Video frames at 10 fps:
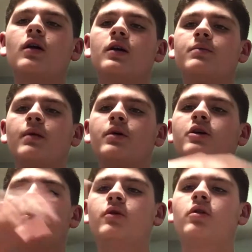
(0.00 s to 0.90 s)
and I'm probably
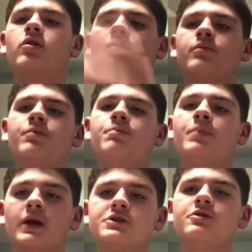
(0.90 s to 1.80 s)
gonna put some
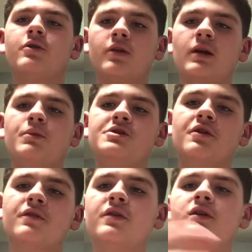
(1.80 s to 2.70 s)
pictures and
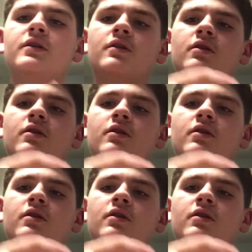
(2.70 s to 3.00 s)
images of it.